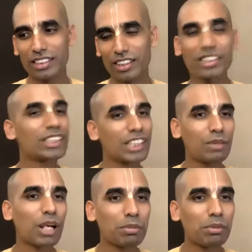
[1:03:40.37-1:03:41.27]
Lord Chaitanya
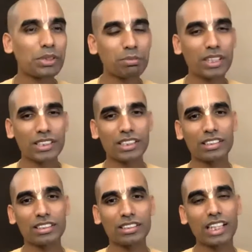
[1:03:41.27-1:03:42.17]
Mahaprabhu's
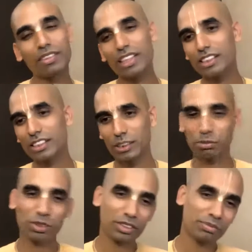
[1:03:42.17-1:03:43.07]
mercy. There we'll discuss
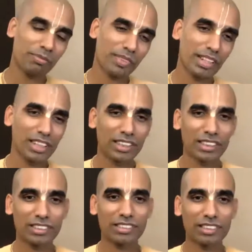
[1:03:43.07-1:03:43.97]
more.
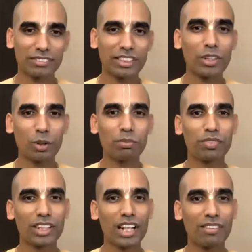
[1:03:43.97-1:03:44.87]
So we hope
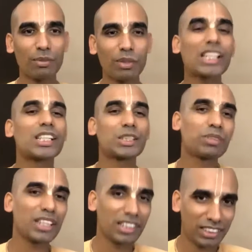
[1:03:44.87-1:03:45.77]
we'll have a better
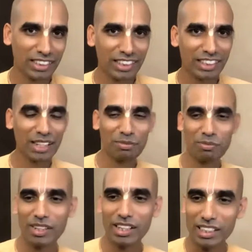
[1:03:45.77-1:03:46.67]
experience at that
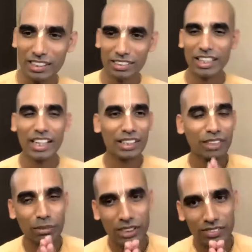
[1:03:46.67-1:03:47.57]
time. So thank you
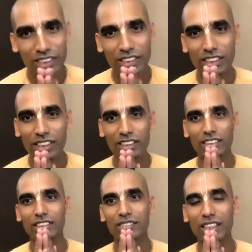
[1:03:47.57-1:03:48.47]
very much for
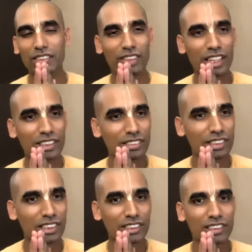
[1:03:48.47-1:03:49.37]
your wonderful
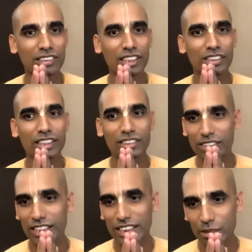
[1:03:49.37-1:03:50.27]
association and your
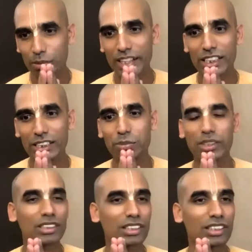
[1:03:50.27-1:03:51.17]
enthusiastic
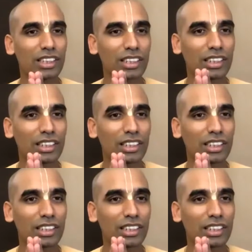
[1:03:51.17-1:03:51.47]
participation.